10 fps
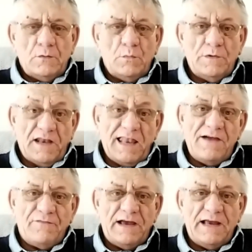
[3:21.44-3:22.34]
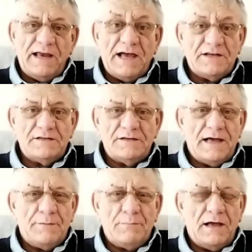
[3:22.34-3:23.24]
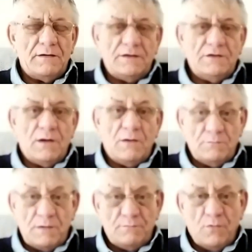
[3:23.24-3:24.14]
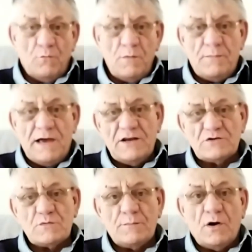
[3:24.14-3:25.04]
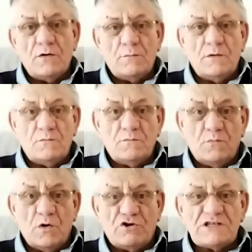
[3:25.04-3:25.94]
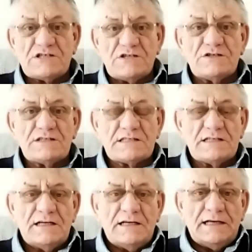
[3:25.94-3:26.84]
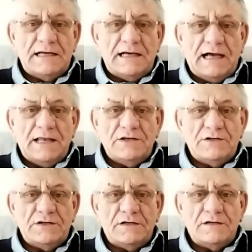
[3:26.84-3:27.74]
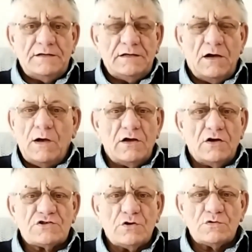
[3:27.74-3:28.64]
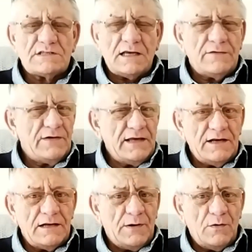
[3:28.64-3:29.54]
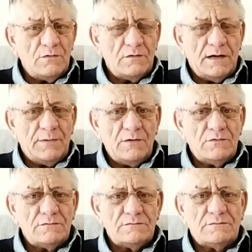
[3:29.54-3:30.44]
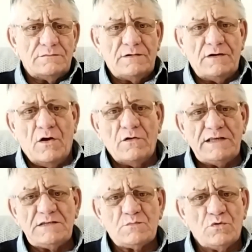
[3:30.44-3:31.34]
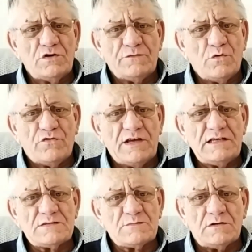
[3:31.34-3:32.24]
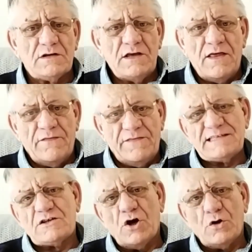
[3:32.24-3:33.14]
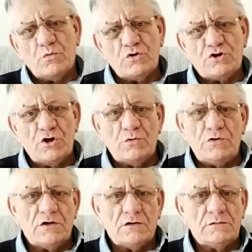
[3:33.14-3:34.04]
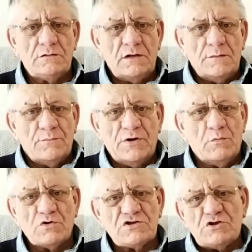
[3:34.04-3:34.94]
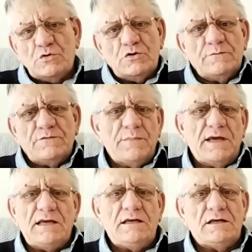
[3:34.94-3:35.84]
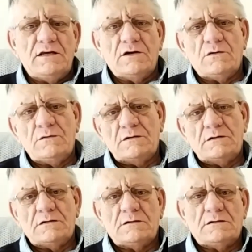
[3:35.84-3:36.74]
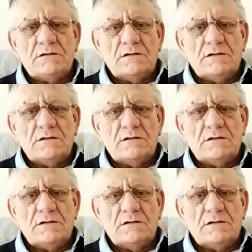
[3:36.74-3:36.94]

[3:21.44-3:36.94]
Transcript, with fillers: with the life I had, uh, you know, both my parents were born were, were Christians, and uh, oh, I got so sick of hearing about about all these wonderful things what this God would do, you know, but He wasn't doing them for me, you know. Uh,